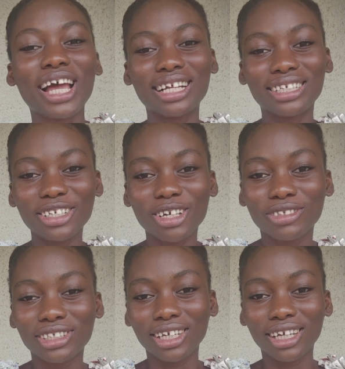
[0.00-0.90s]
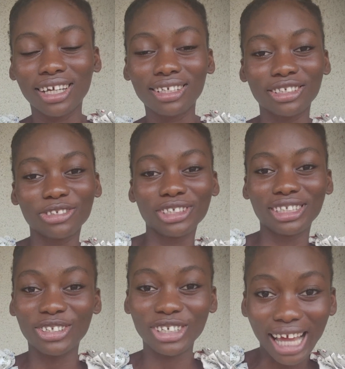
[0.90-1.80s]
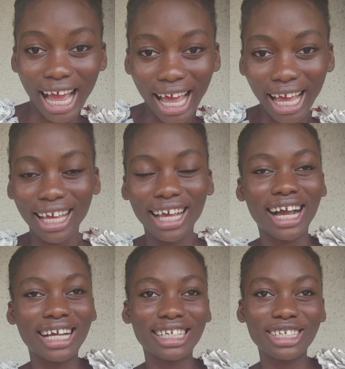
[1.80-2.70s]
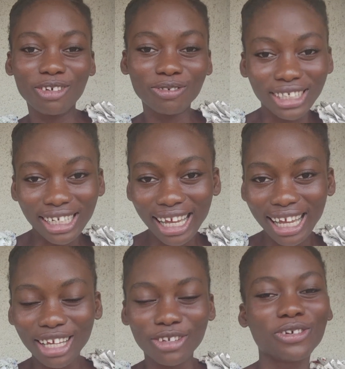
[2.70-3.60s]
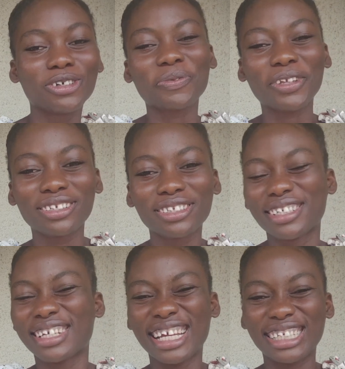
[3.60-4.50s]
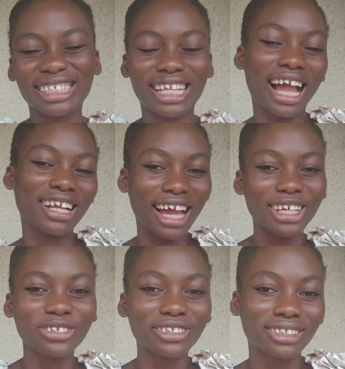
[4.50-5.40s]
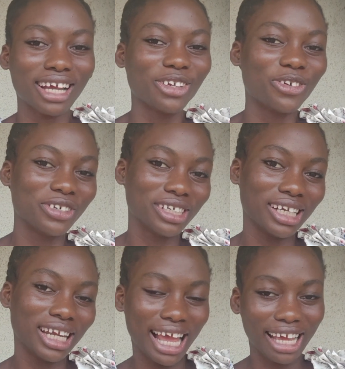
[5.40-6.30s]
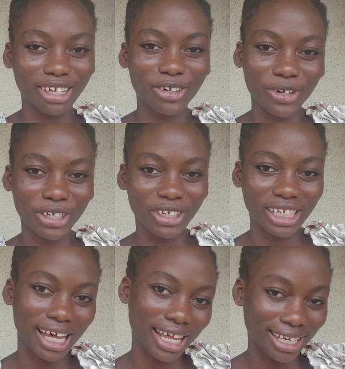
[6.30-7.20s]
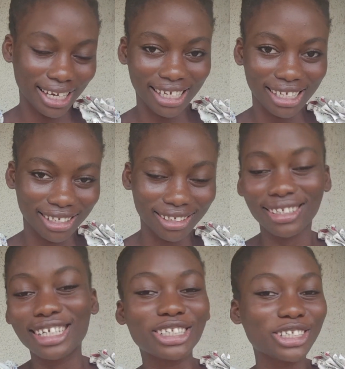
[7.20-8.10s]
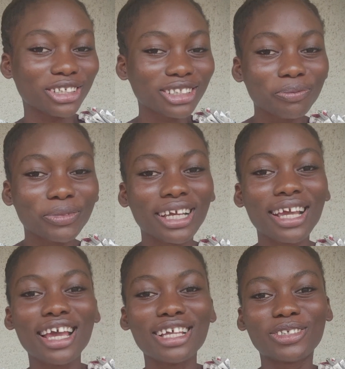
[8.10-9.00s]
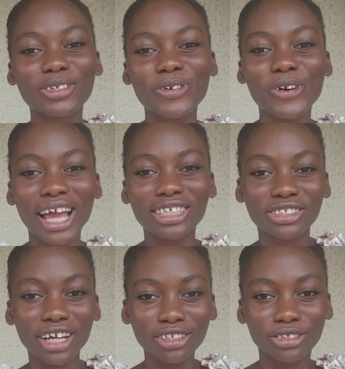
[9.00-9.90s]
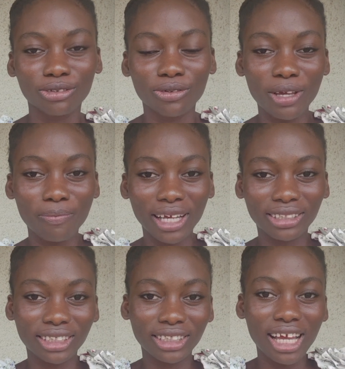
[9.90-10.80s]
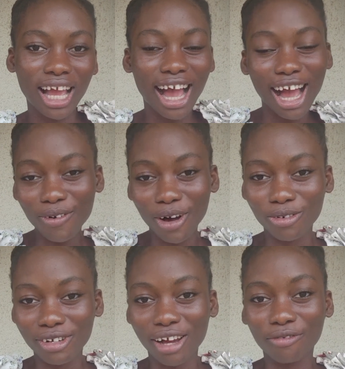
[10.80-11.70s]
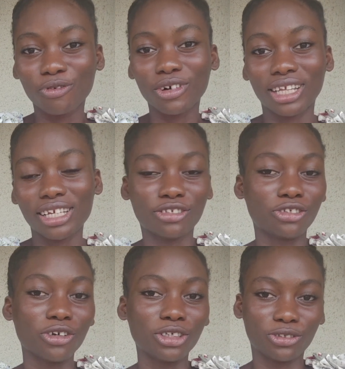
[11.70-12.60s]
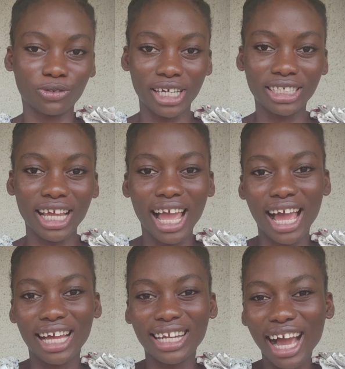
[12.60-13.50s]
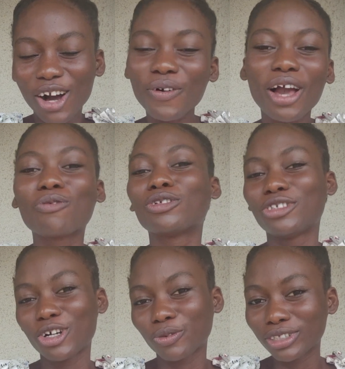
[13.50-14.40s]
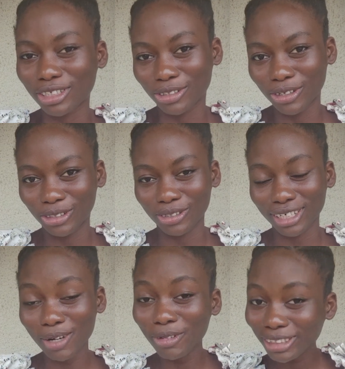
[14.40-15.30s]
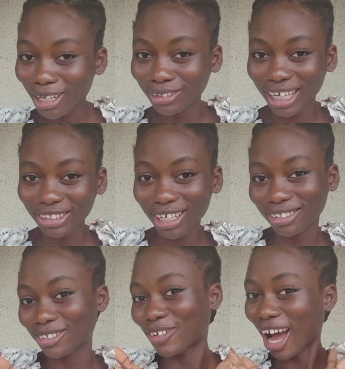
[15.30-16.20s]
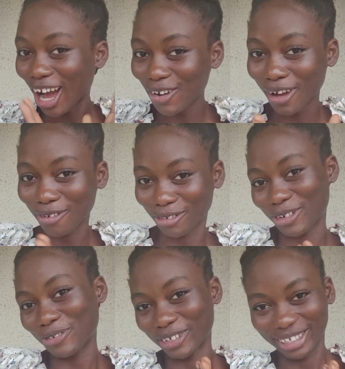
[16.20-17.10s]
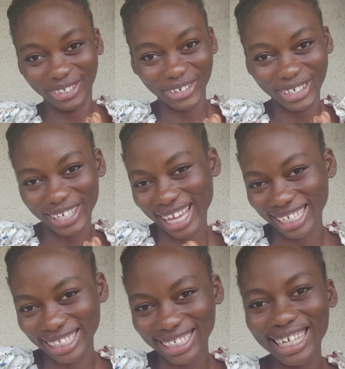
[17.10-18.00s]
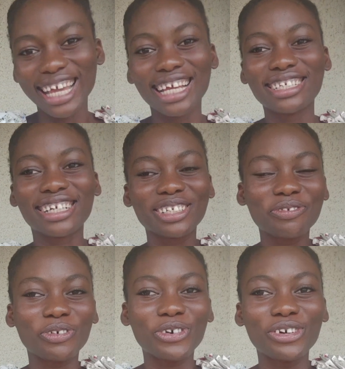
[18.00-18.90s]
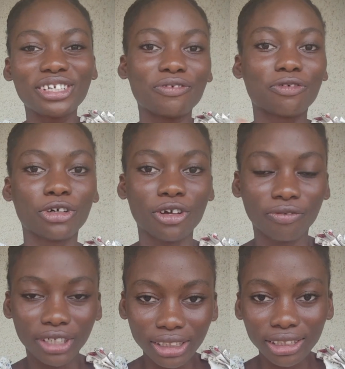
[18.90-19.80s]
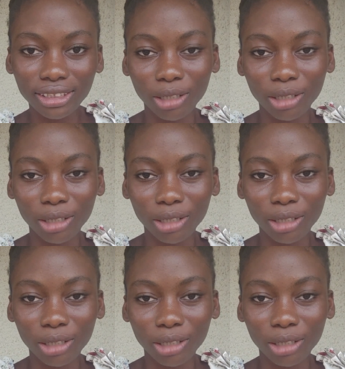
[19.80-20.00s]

At the end of the day, the hero did not die. At the end of the day, and like I don't really like going on that name. It's just me. So I tried to imagine how I would have wanted the story to end and how I would know what the story to end. Now, most times I try to go how I would know where it's the end, just for the fun of it.